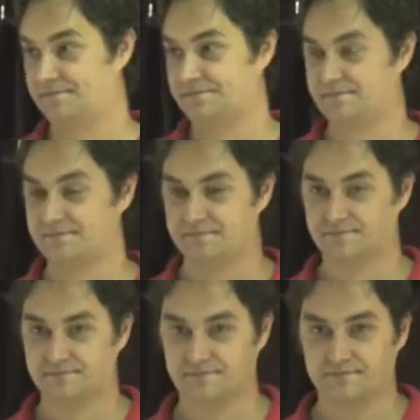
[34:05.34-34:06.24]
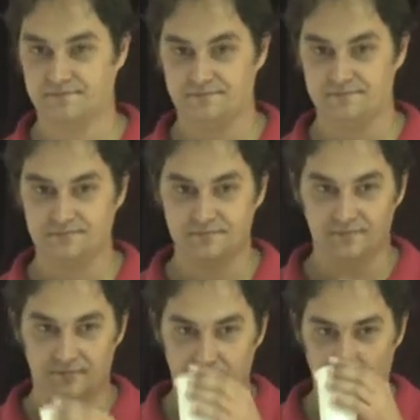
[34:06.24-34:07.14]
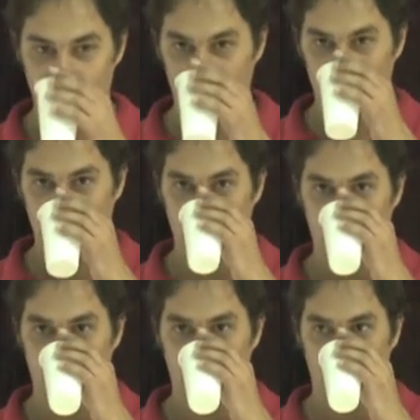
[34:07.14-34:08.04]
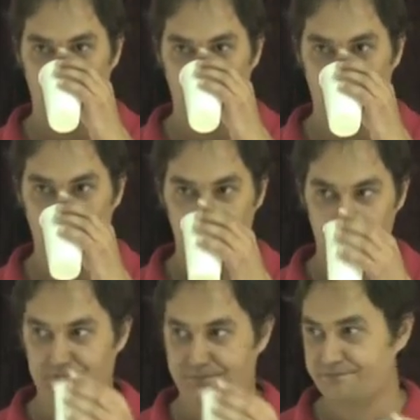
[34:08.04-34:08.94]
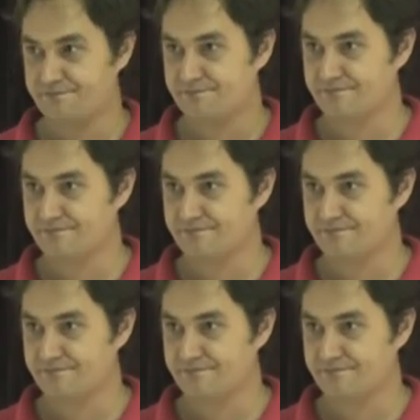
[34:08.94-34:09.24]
(silence)